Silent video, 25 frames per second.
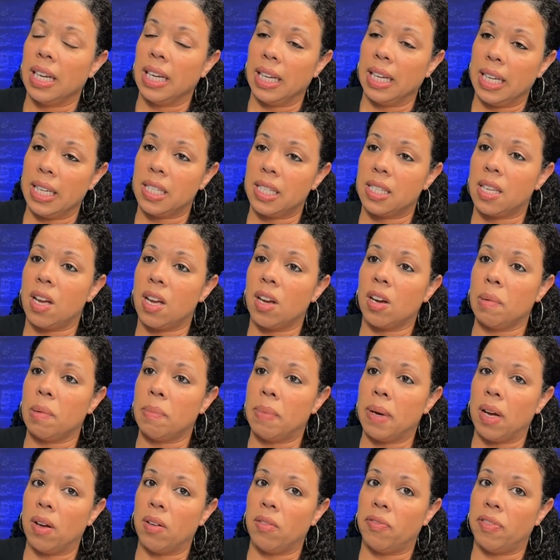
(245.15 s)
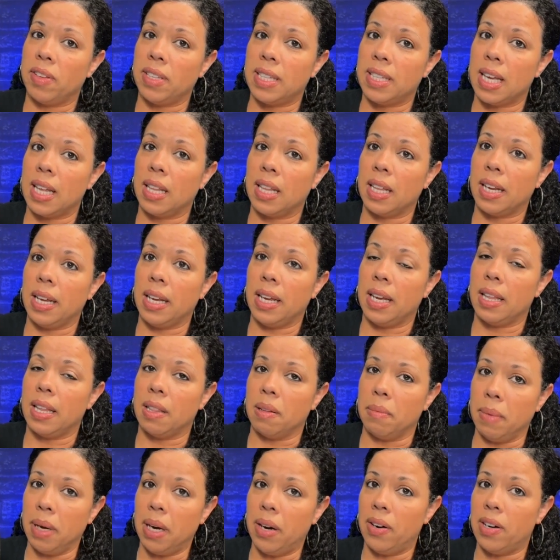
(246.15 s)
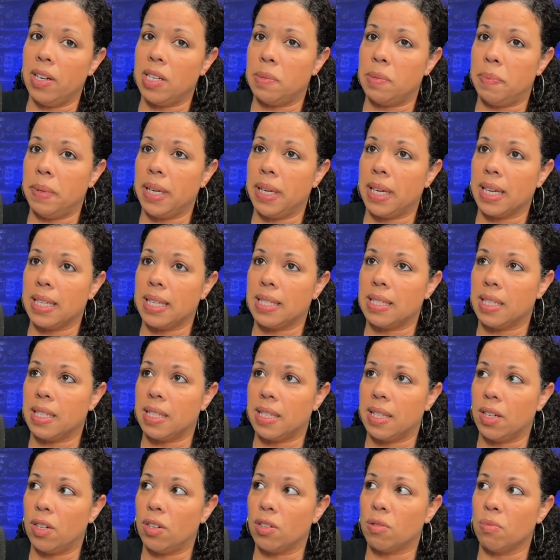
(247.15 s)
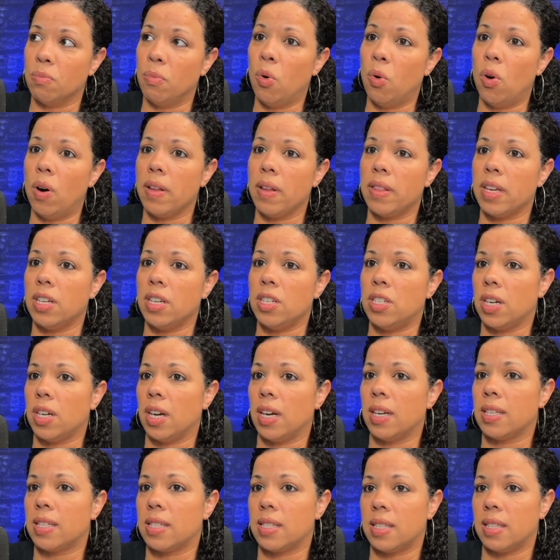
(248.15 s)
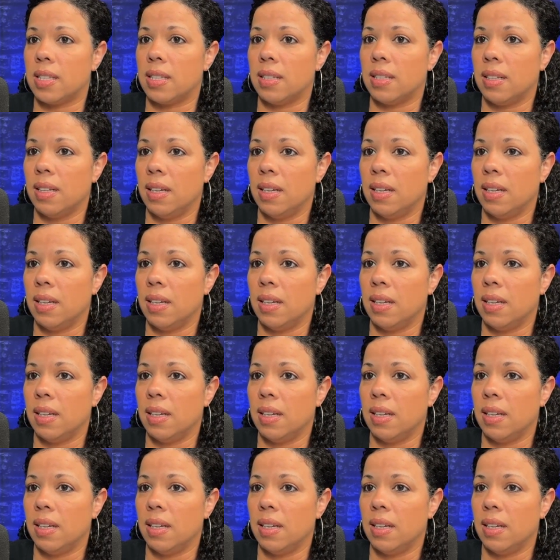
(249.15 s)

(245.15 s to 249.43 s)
let's talk about fidelity in the marriage because there's more than just